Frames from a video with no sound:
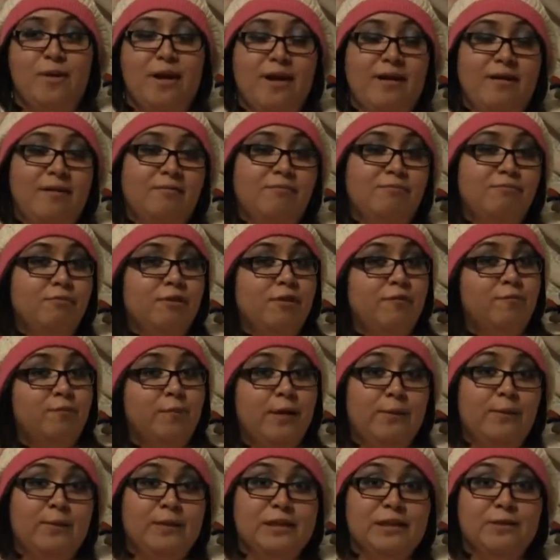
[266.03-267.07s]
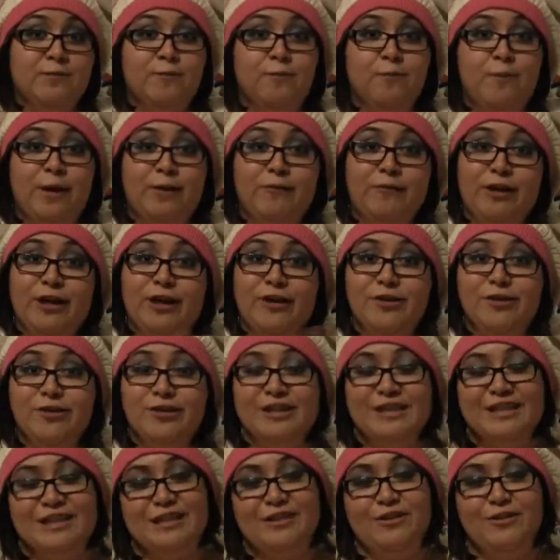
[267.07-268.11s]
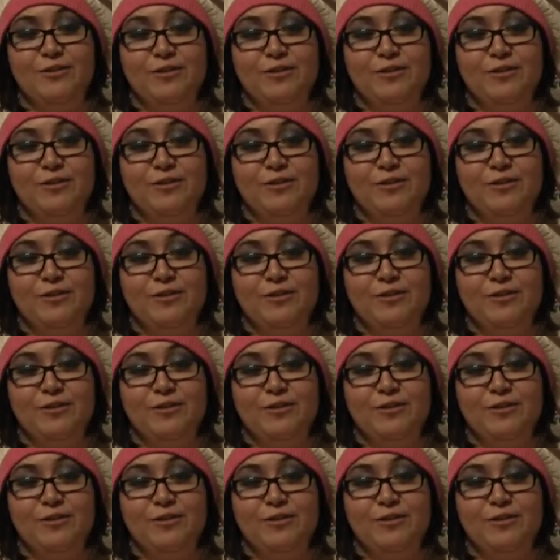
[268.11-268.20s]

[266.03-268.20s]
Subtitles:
and if maybe some of my readers could